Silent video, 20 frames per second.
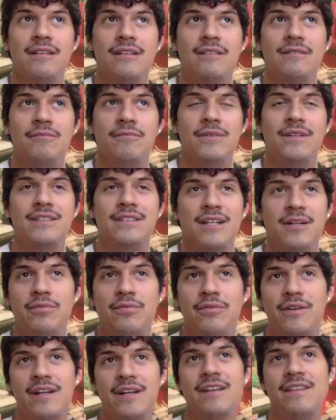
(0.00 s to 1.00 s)
but
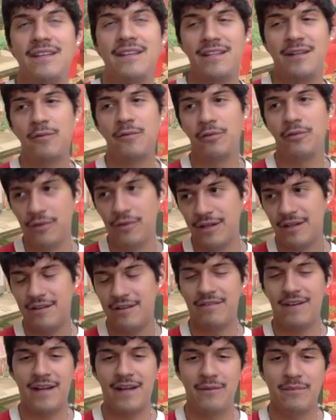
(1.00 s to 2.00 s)
teleporting I think number one
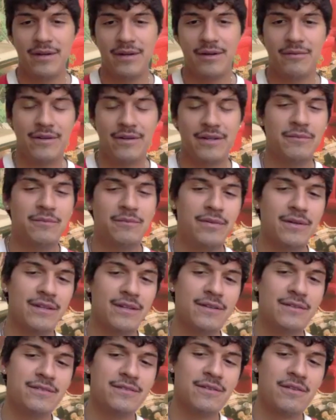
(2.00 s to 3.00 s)
if I had to pick one. But
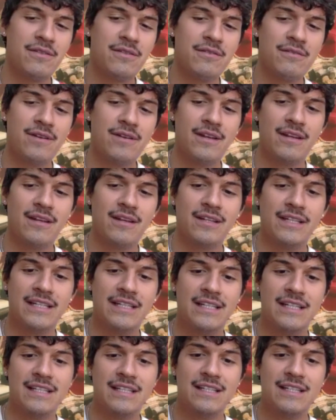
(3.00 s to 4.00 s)
those are the three. Did